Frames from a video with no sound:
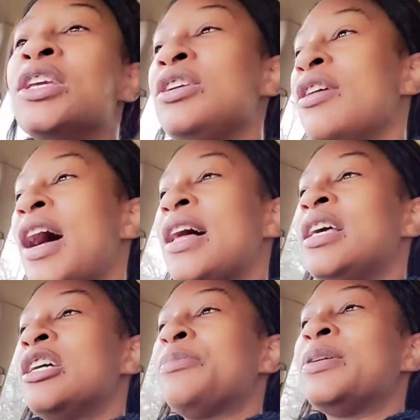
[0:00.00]
I
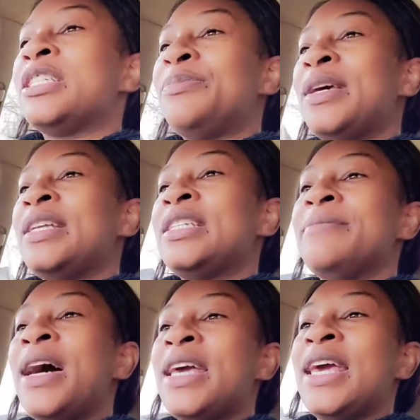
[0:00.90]
love to put spinach in
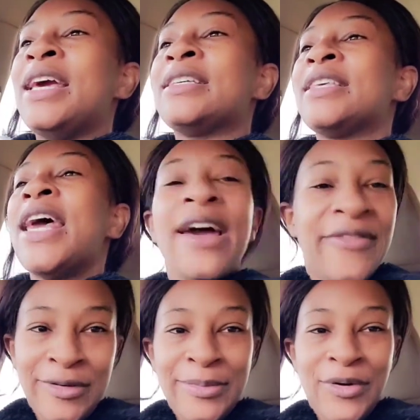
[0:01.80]
my eggs
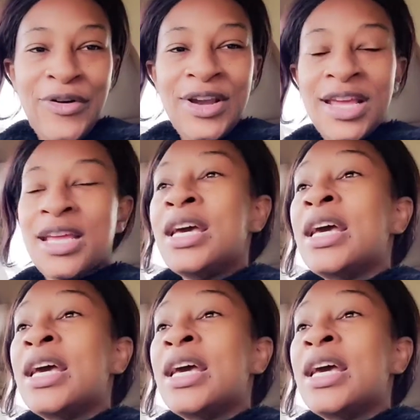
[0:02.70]
every morning,